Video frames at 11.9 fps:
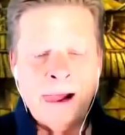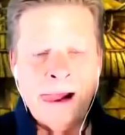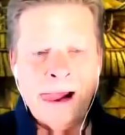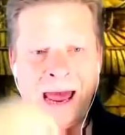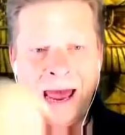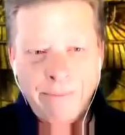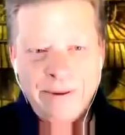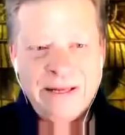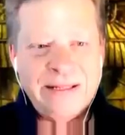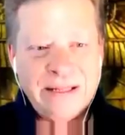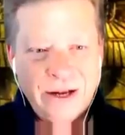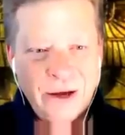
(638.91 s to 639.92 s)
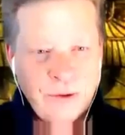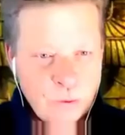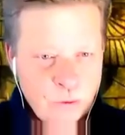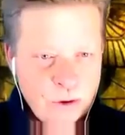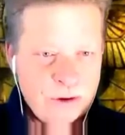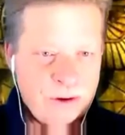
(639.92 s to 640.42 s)
happens in other
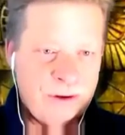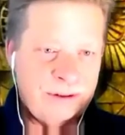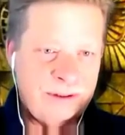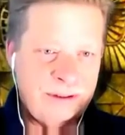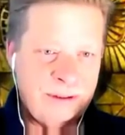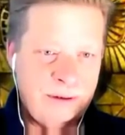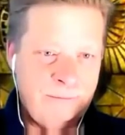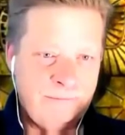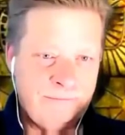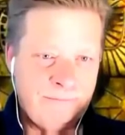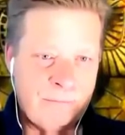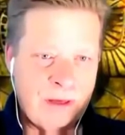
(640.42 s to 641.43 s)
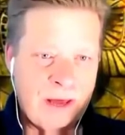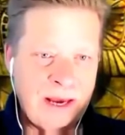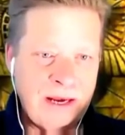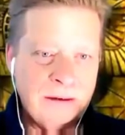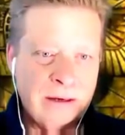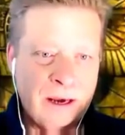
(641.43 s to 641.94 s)
worlds, right?